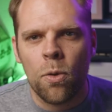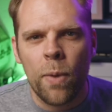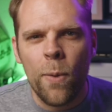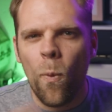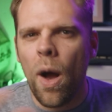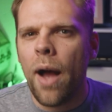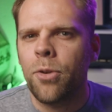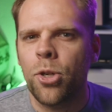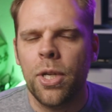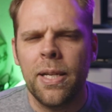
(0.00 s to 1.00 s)
we
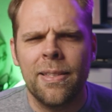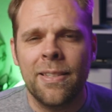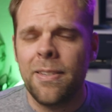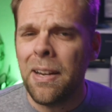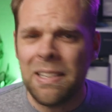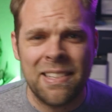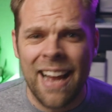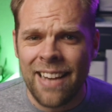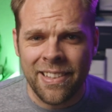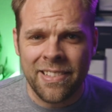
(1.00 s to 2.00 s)
watch in stunned
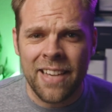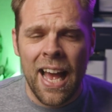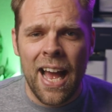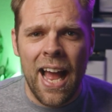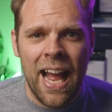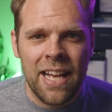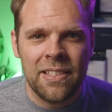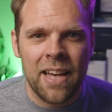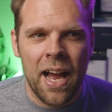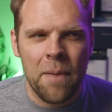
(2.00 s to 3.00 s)
silence
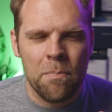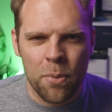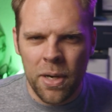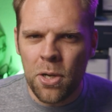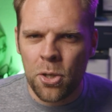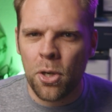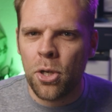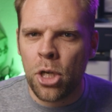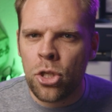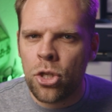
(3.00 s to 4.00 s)
as I'm pretty sure she's